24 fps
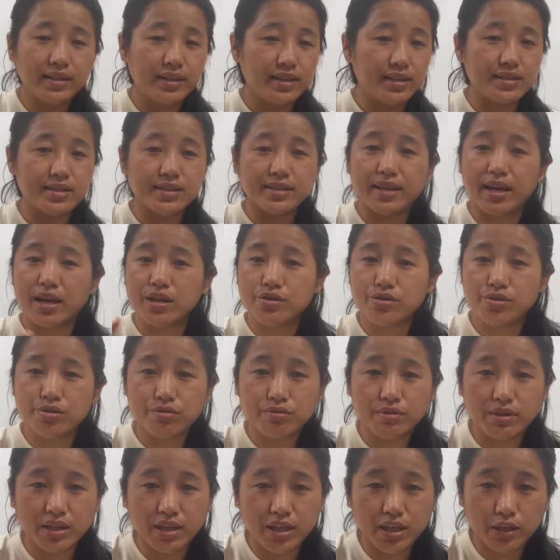
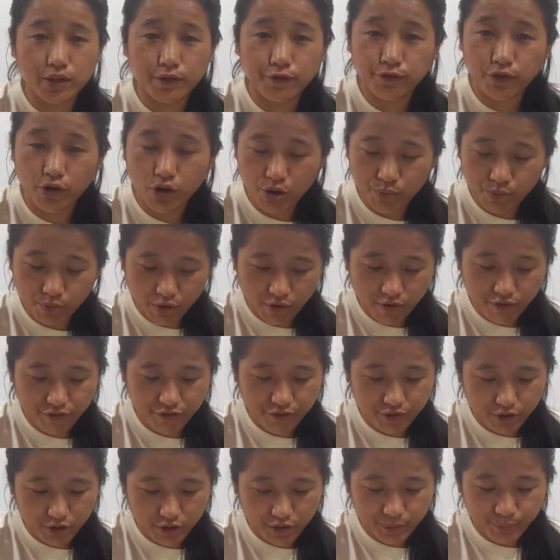internationally in the form of